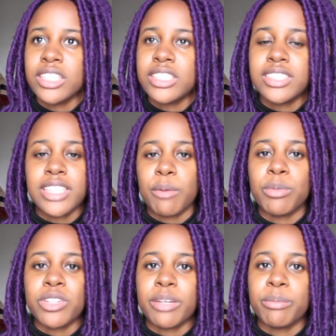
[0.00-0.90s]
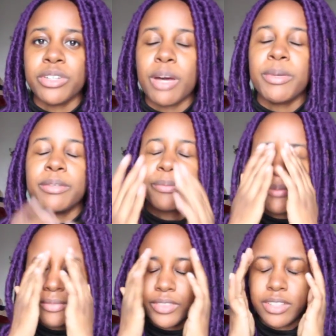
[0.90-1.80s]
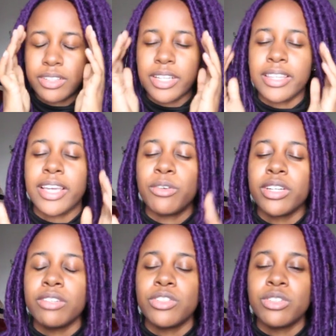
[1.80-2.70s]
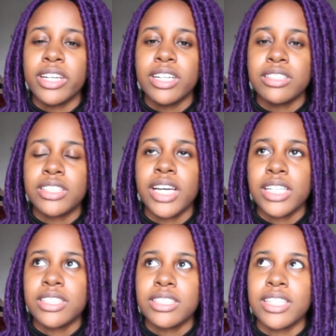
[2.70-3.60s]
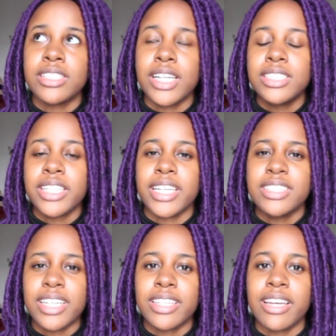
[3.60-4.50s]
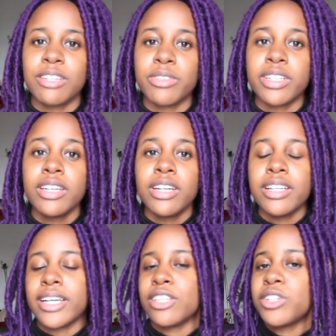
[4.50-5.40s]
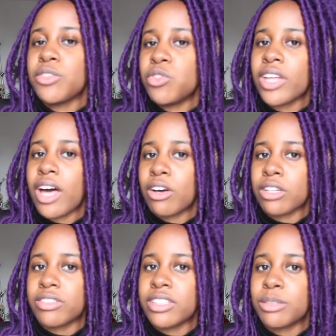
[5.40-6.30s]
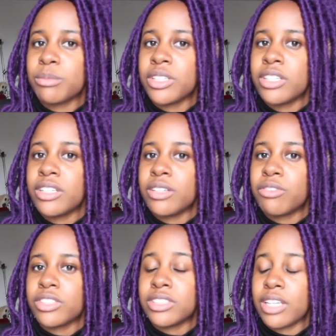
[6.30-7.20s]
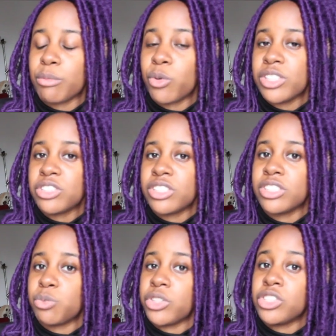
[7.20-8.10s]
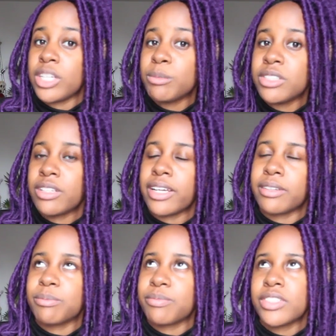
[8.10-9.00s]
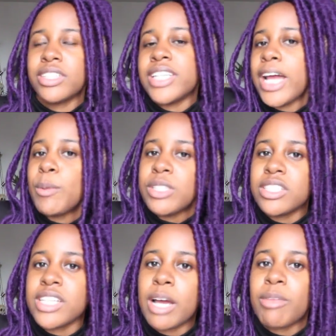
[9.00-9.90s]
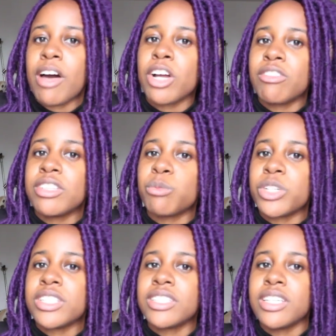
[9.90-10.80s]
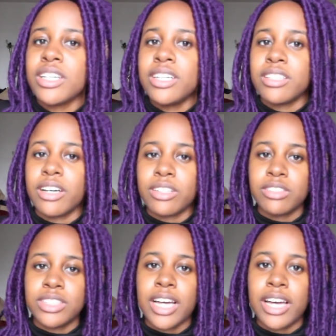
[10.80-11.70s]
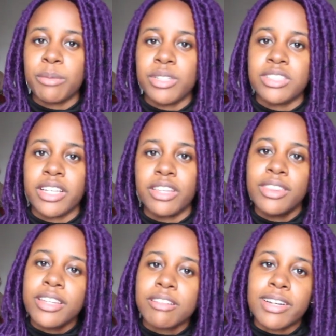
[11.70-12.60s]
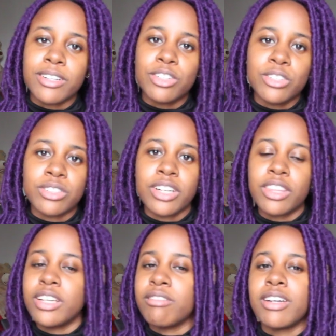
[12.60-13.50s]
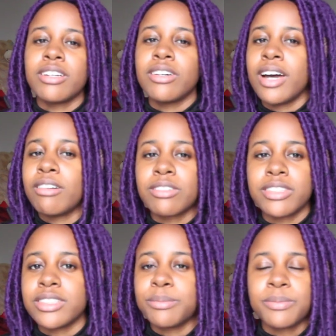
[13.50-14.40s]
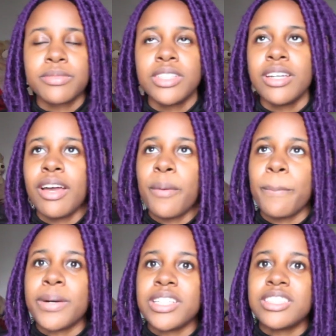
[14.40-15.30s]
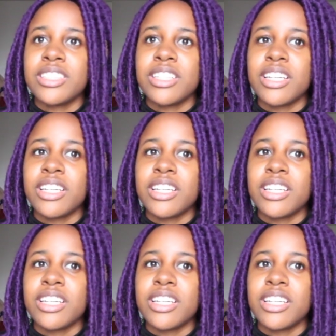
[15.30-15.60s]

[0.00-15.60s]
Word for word: sample input. I mean, like they don't give you like a test, a test case at the end of it. Like they'll give you the algorithm for some questions, which some like 90% of the time the algorithm works. The other time it's like theoretical, a theoretical algorithm. But